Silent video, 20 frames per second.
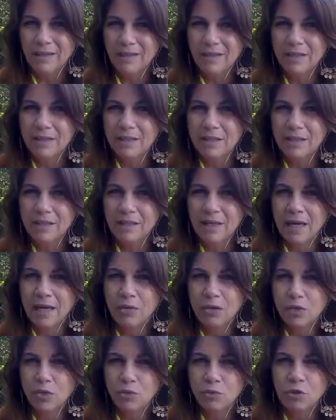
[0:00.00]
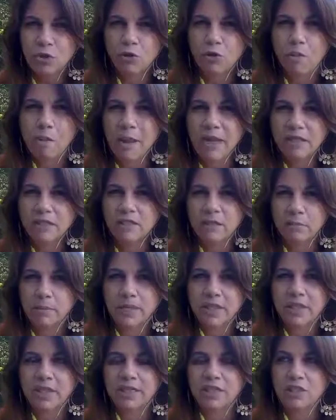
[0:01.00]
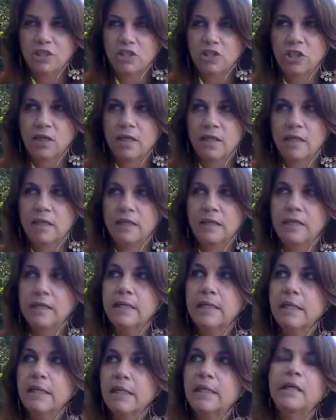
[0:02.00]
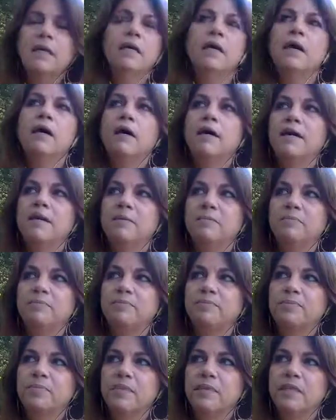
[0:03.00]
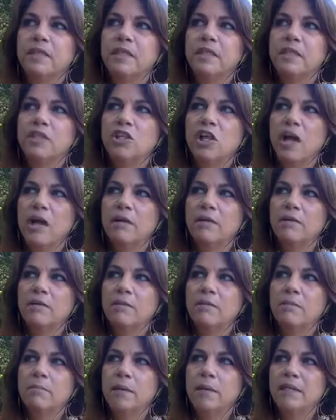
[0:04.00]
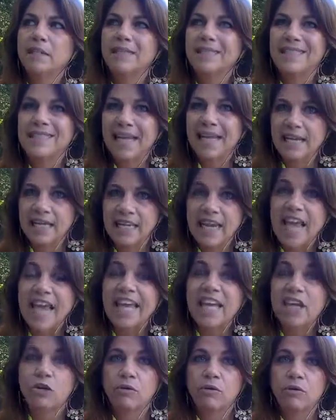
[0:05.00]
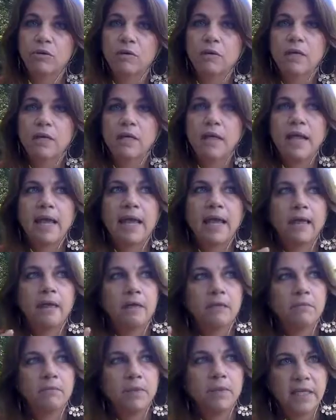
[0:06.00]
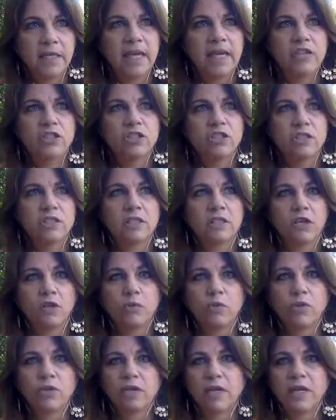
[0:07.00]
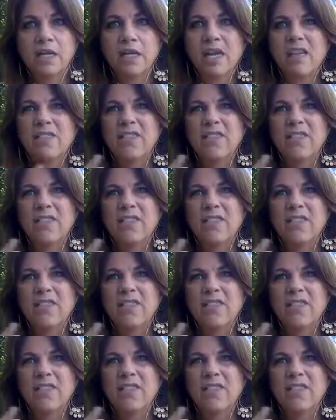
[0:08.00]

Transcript: It's not who you're meant to be to shine, and it's not meant to stay in anger and being anxious and unworthy.